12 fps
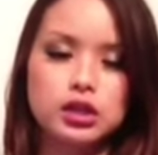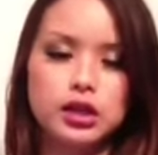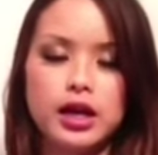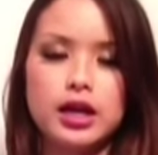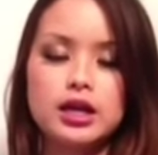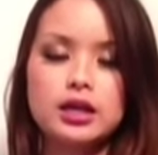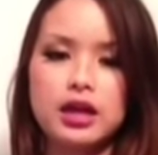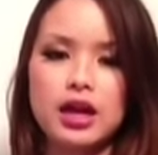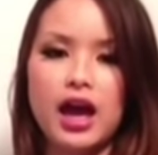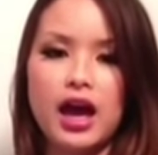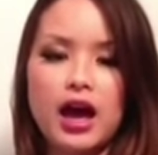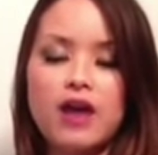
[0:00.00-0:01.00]
like they
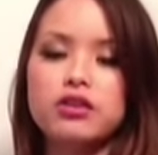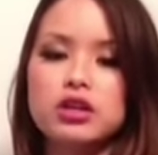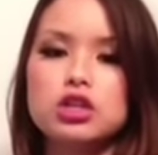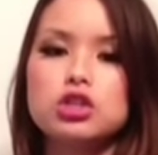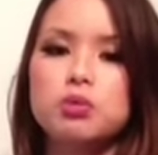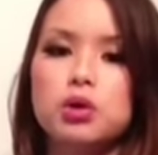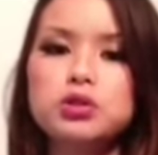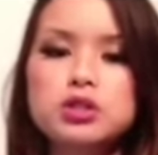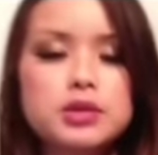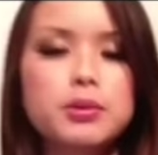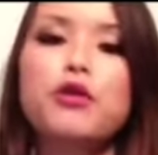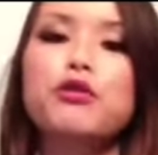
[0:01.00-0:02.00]
have on each post
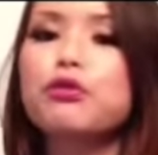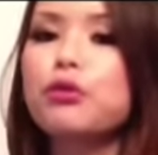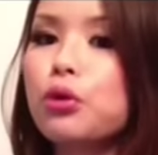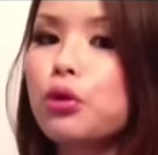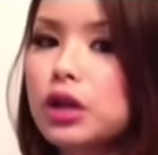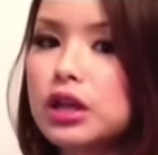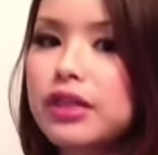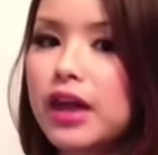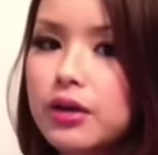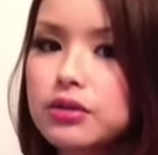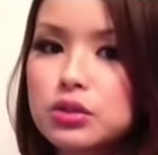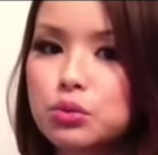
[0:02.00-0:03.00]
is about
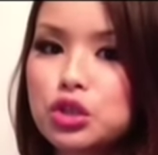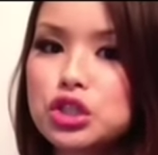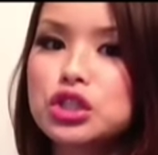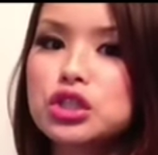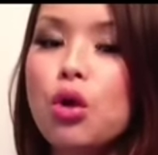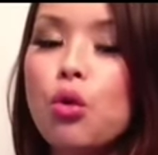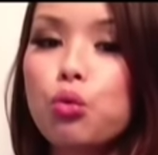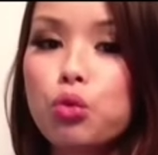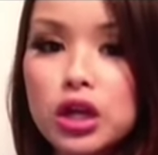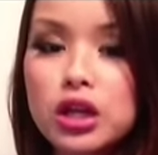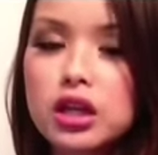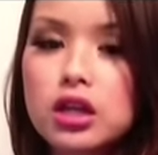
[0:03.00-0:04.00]
40,000, which is
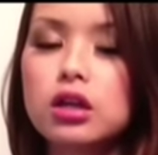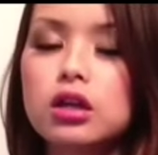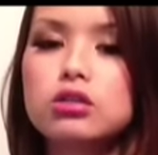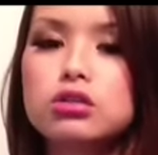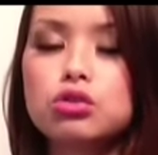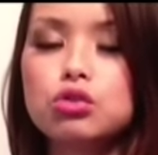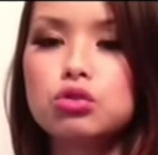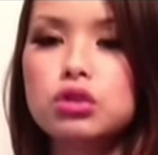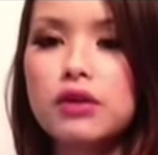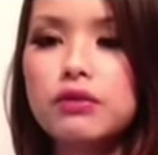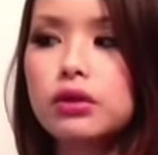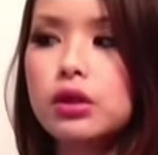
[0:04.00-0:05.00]
really good. So you
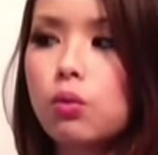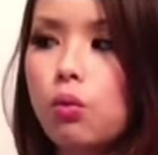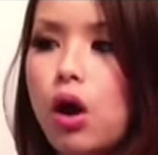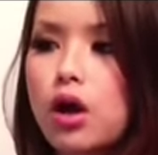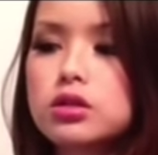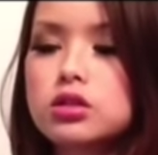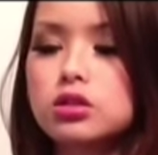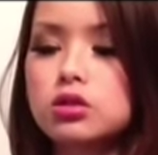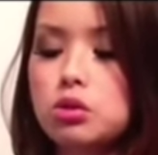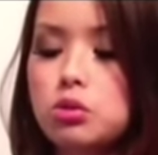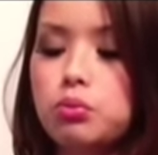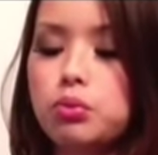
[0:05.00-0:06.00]
definitely want
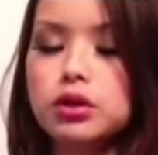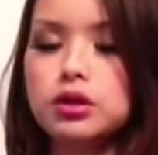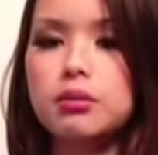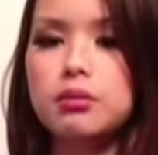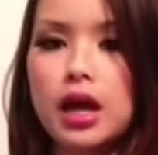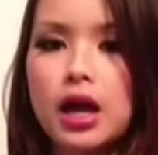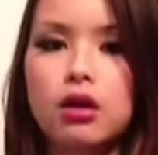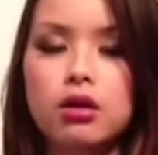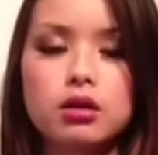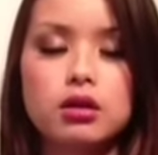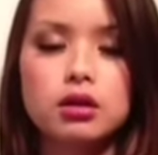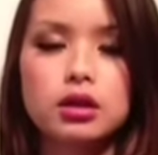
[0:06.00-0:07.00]
to put them down
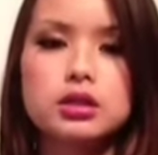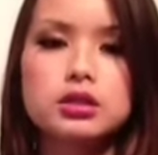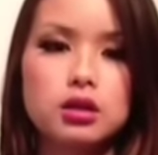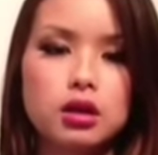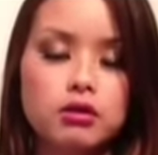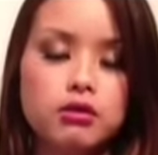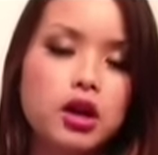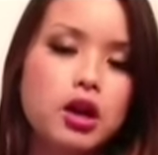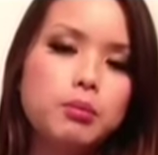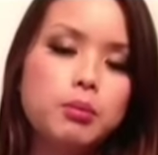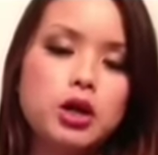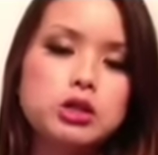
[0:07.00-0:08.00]
on the list of
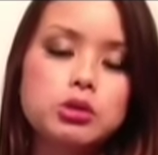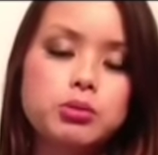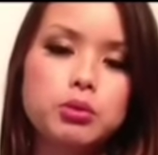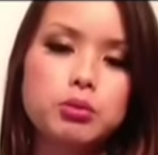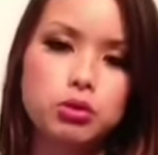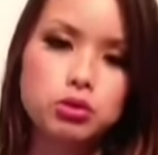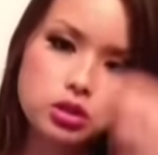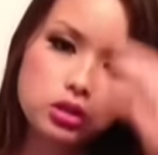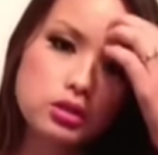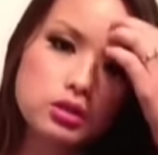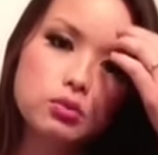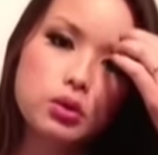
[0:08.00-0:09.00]
Possible
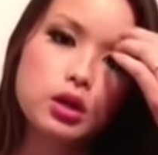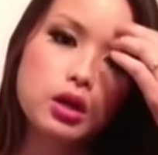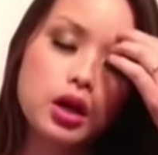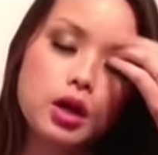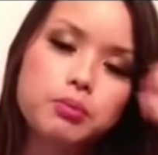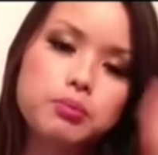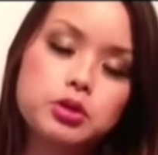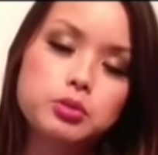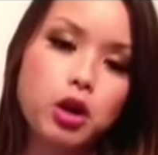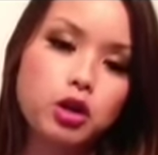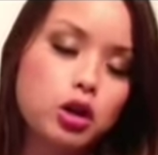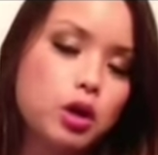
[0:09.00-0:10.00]
Promotions with, uh,
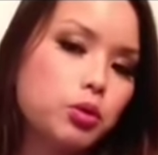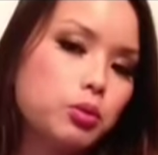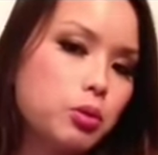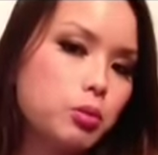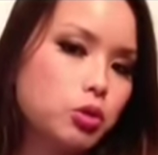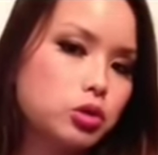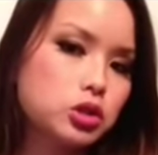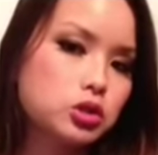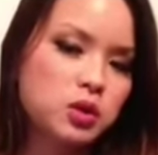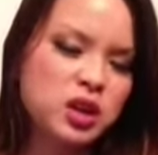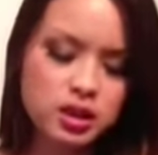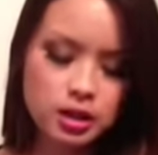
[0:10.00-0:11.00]
partner up with Promotions
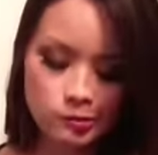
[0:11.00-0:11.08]
with,